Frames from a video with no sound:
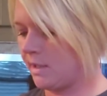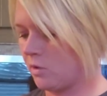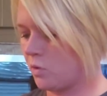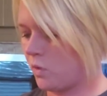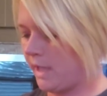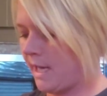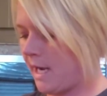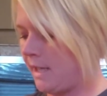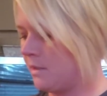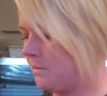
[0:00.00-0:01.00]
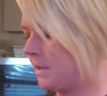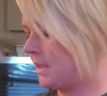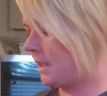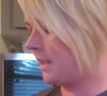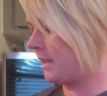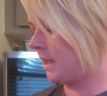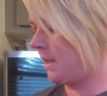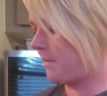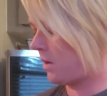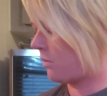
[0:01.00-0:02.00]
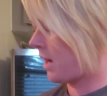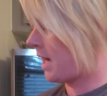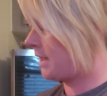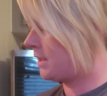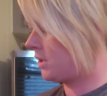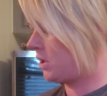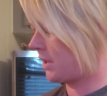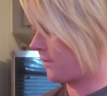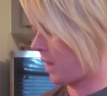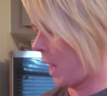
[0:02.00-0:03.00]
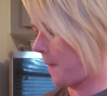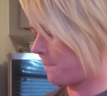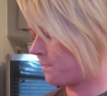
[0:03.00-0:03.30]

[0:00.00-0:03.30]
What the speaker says: sell 20 items to get the limo ride to Chick-fil-A.